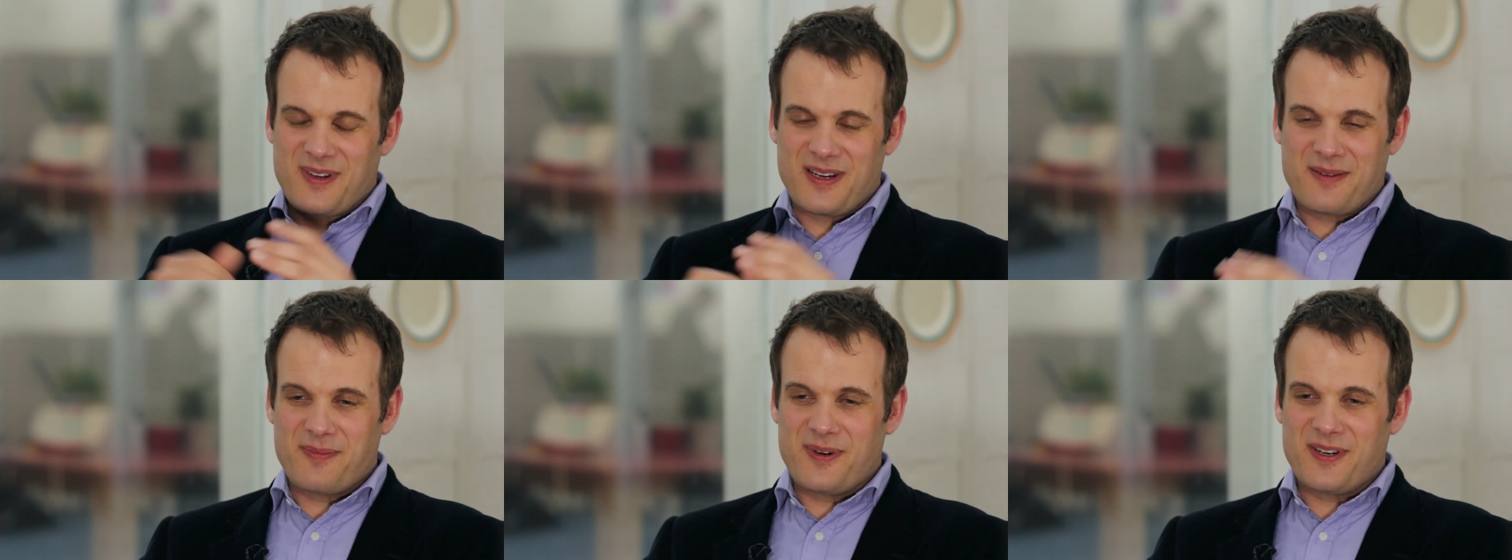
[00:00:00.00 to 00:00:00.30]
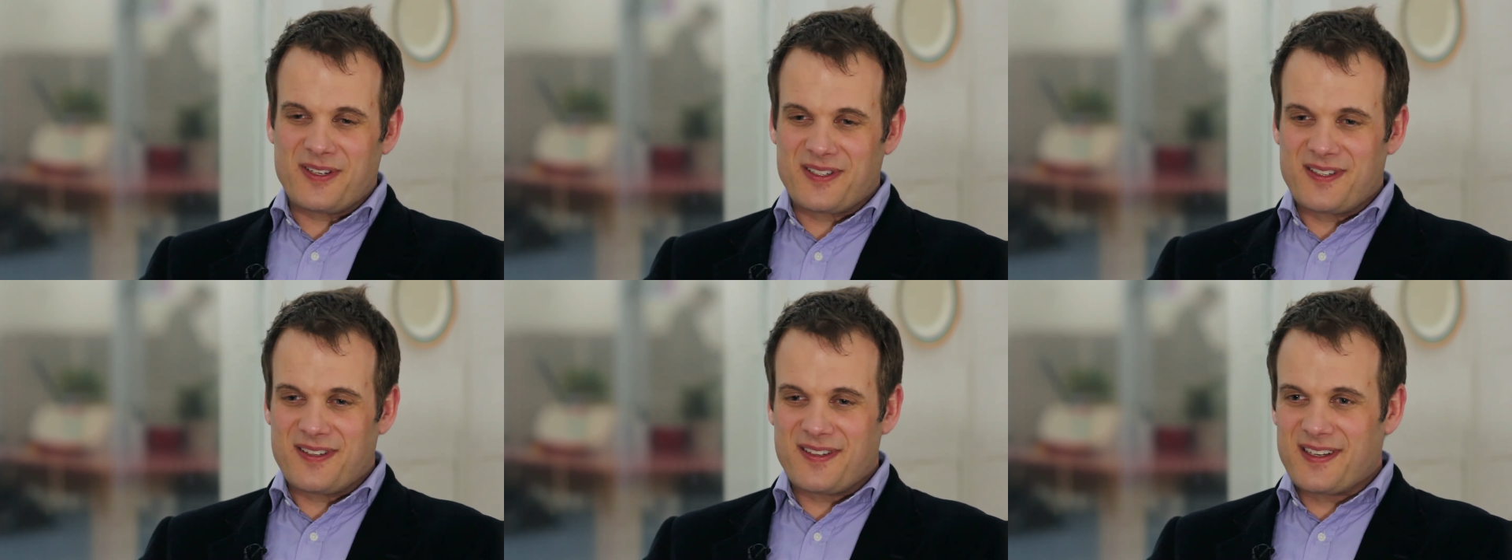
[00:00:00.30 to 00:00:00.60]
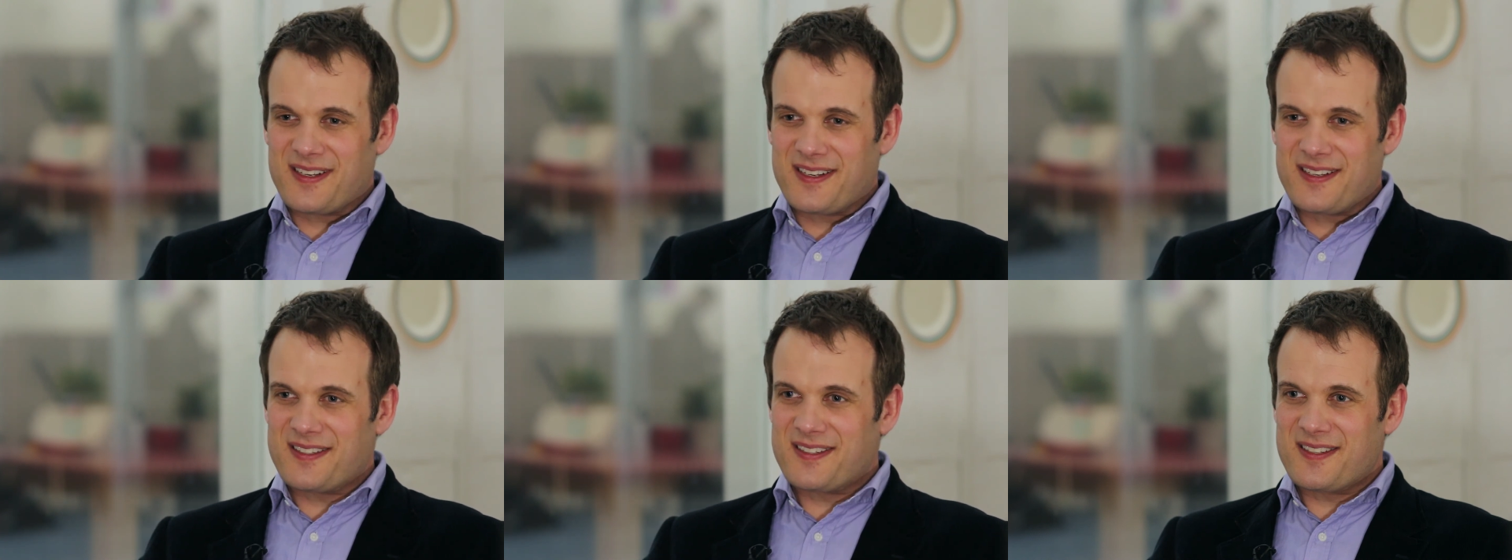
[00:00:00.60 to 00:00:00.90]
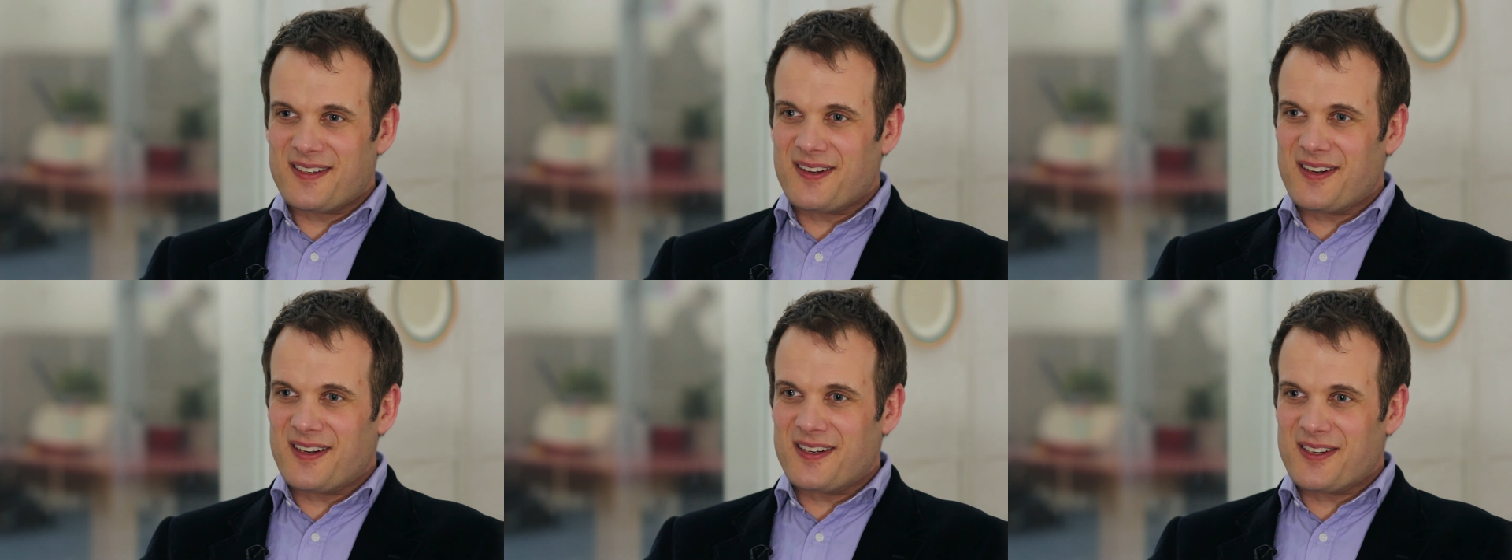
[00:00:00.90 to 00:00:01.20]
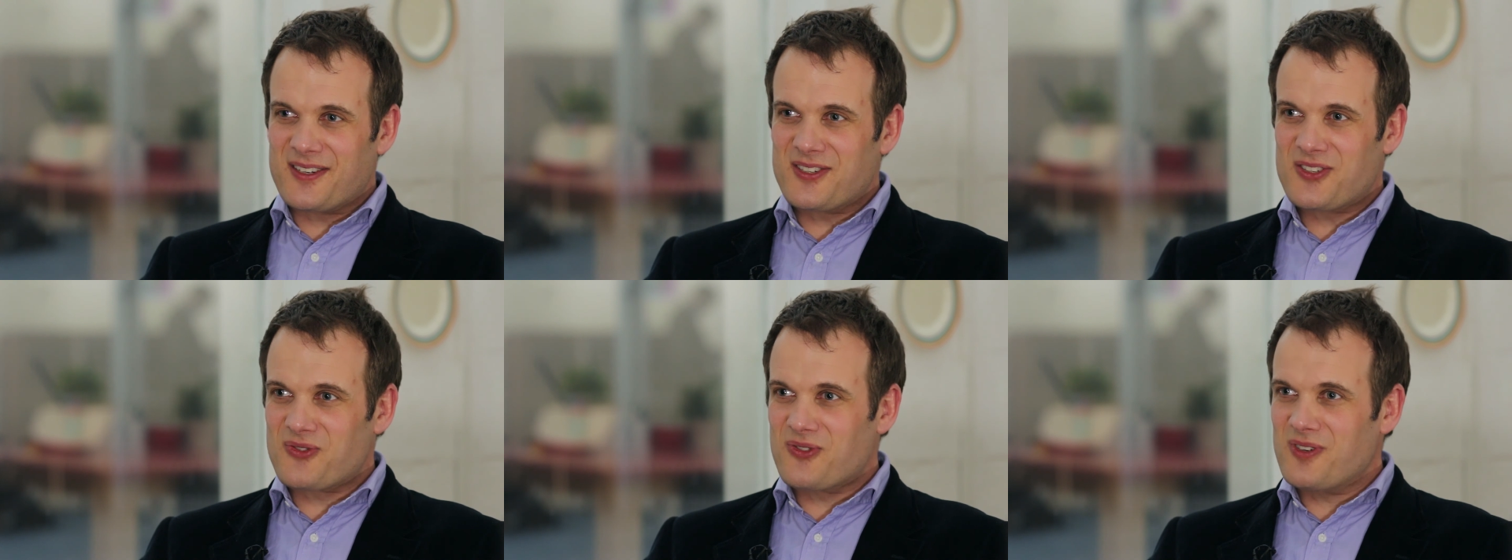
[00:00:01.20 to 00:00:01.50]
I personally think it's a,
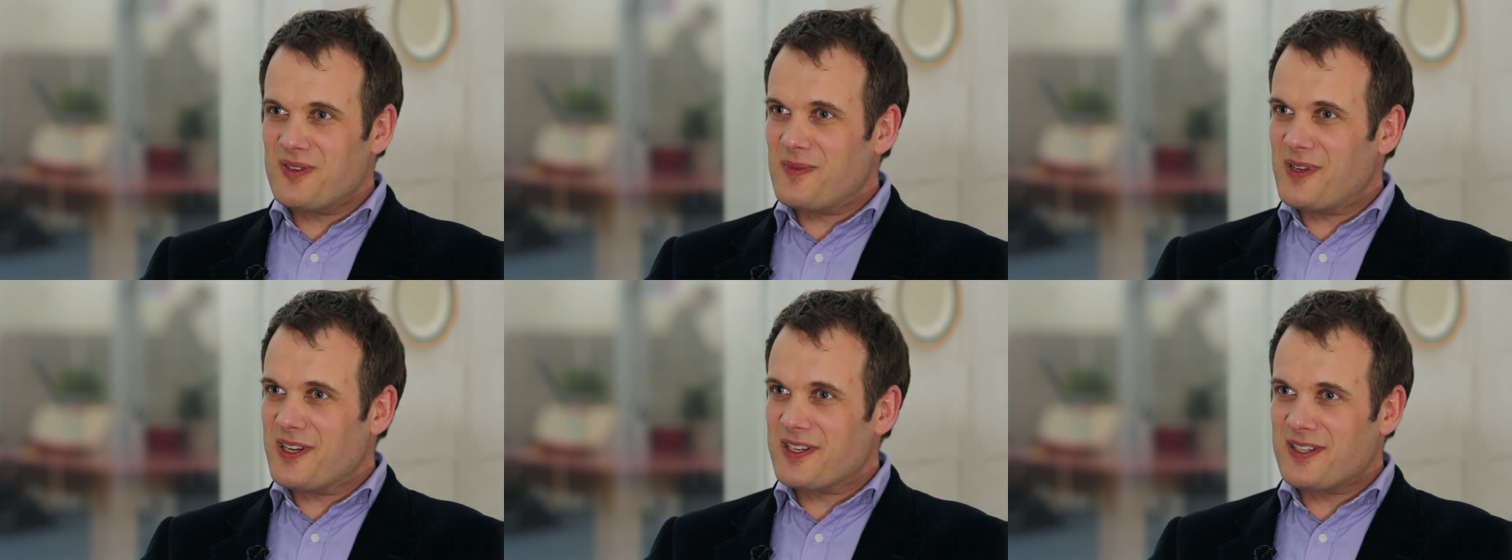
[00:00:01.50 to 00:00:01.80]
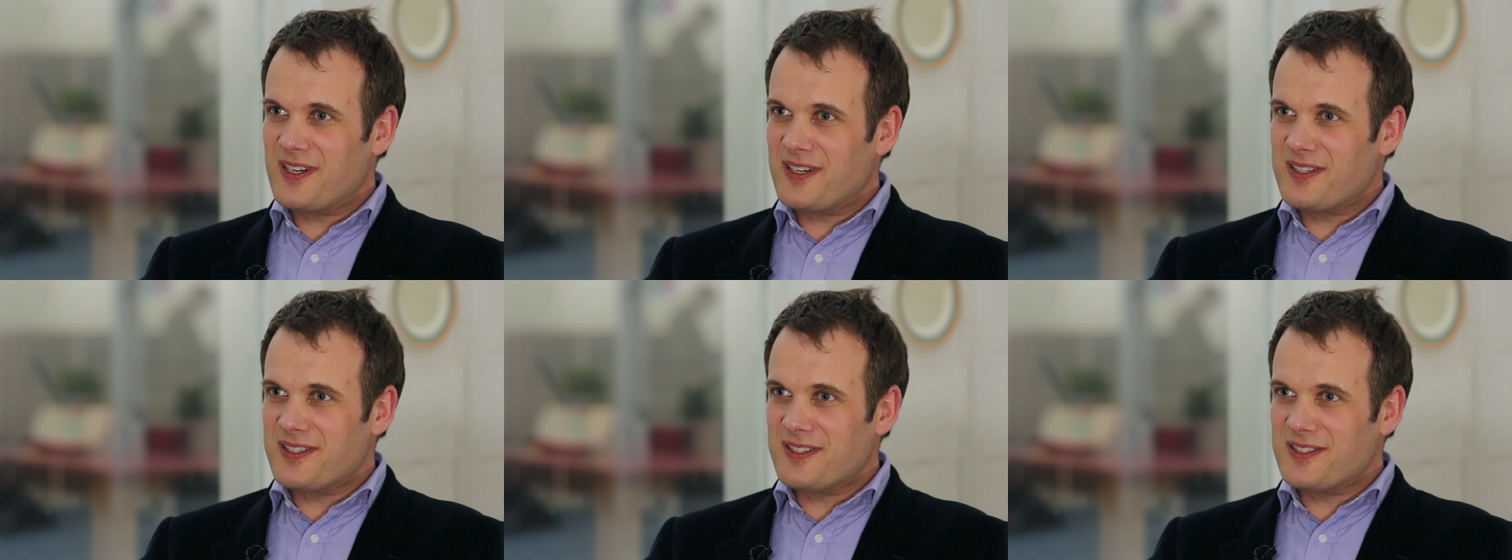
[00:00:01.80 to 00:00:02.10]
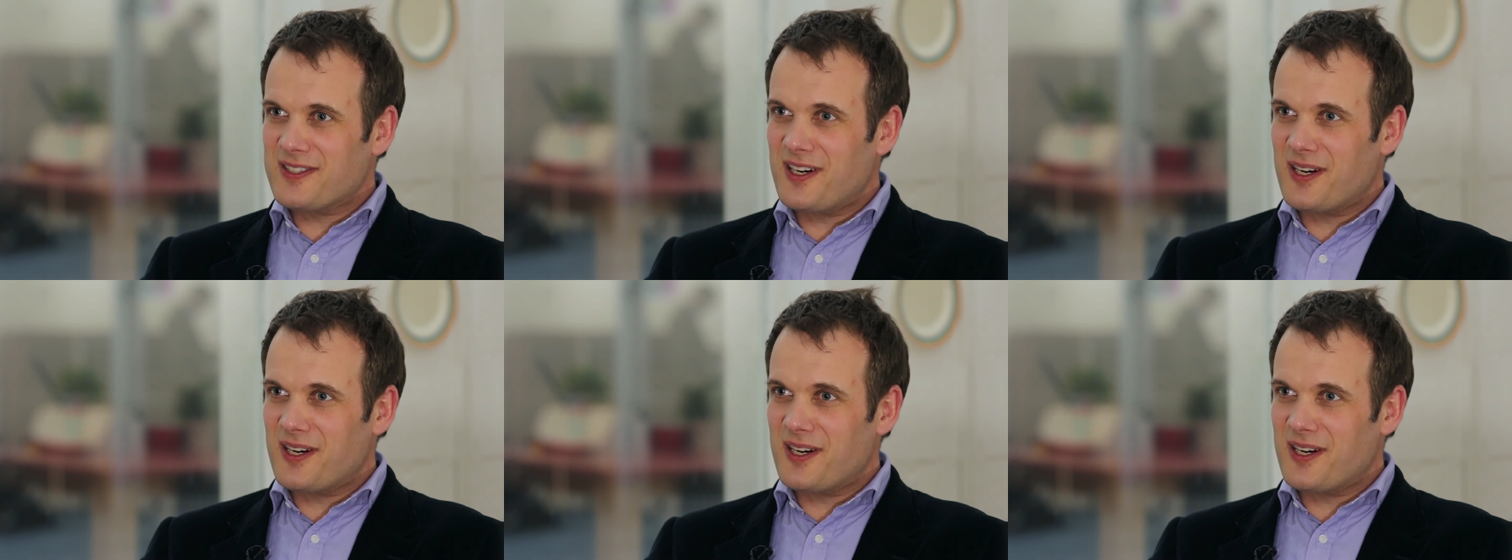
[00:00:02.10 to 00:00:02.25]
an extremely exciting